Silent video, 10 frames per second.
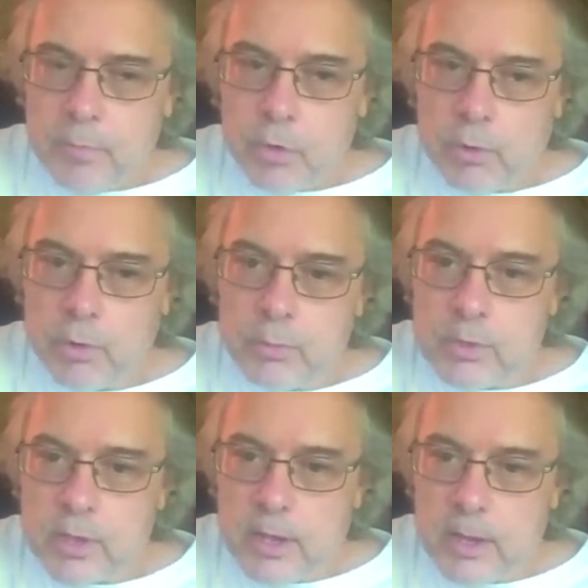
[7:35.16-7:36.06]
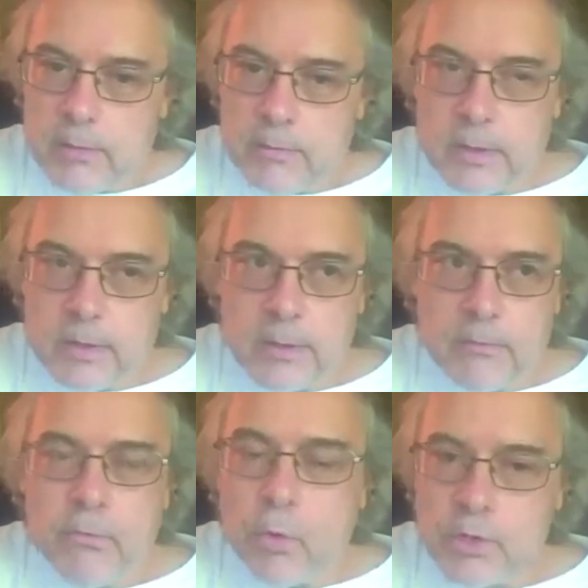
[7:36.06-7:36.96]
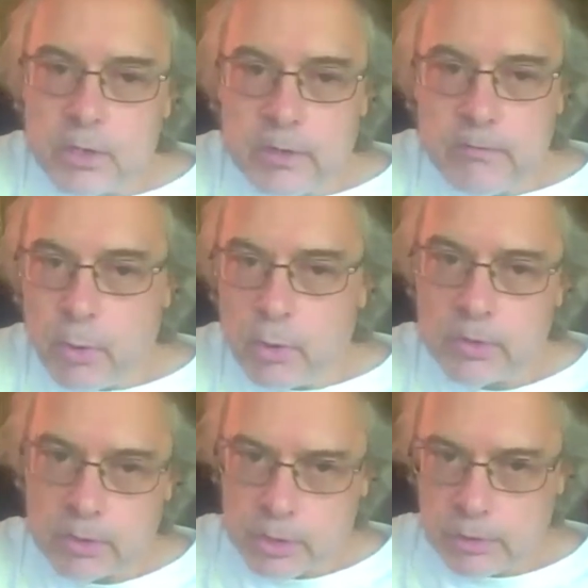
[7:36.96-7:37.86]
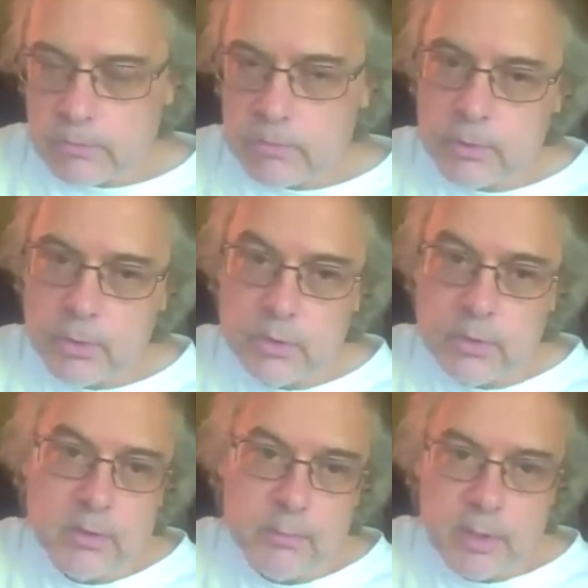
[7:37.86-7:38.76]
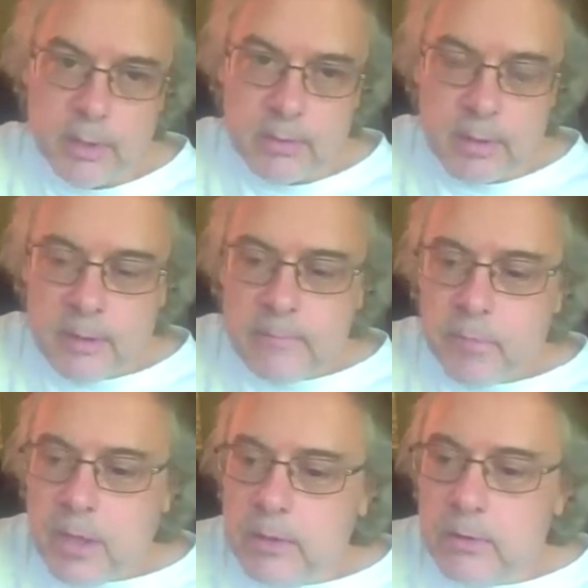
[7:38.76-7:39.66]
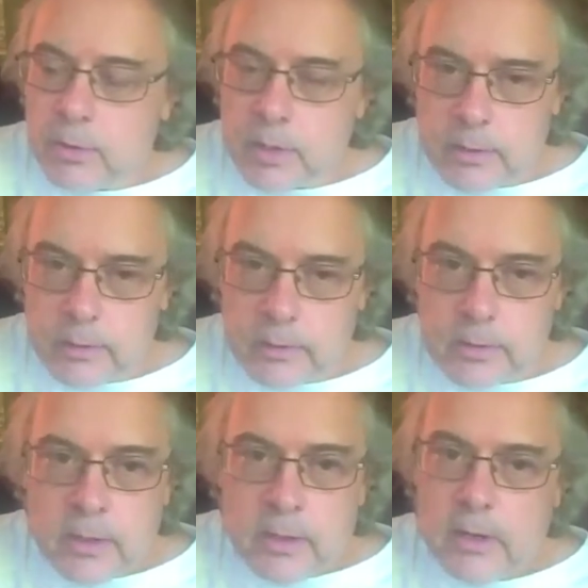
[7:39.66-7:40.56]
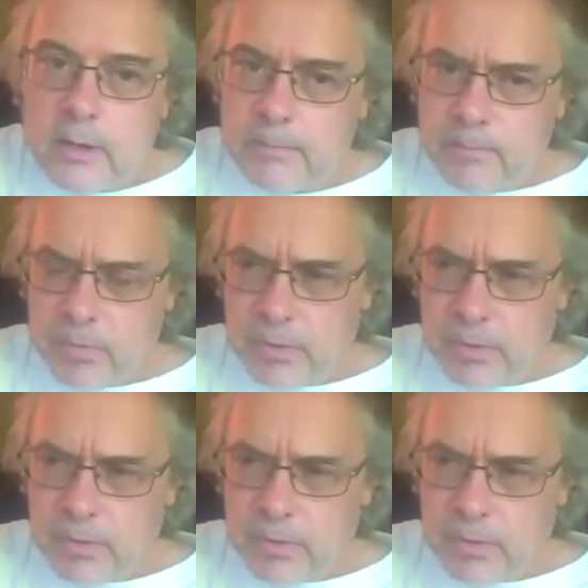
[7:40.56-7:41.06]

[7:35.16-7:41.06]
groups and uh, forced to give birth to children who would then be eaten or killed. Uh,